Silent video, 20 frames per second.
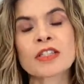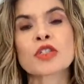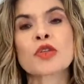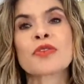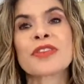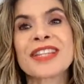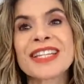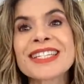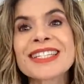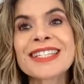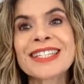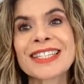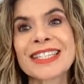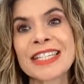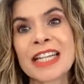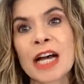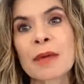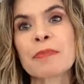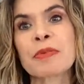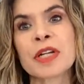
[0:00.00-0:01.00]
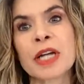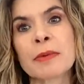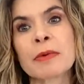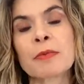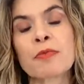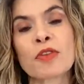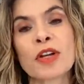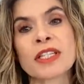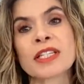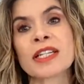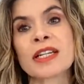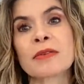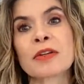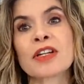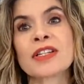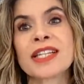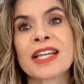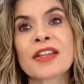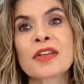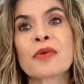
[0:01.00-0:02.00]
So this does not become a precedent
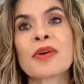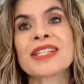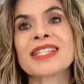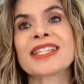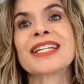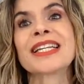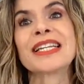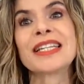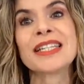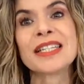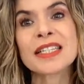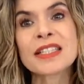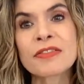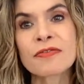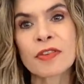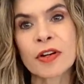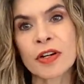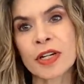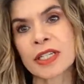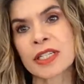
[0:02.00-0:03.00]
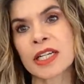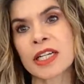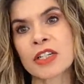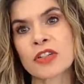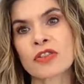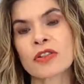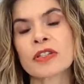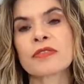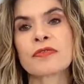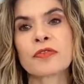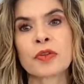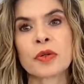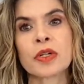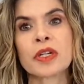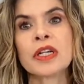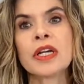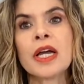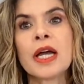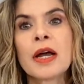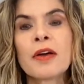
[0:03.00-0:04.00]
because otherwise it is very dangerous
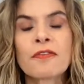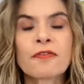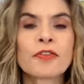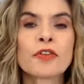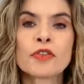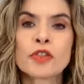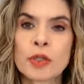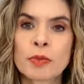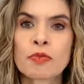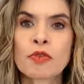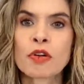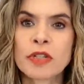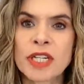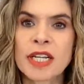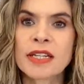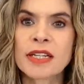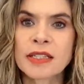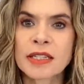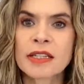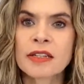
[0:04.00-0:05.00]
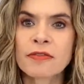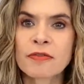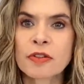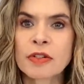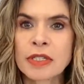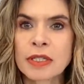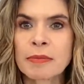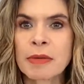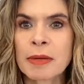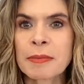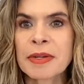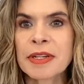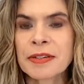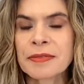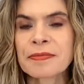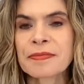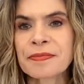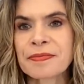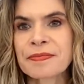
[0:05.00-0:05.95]
for future protests in the First Amendment.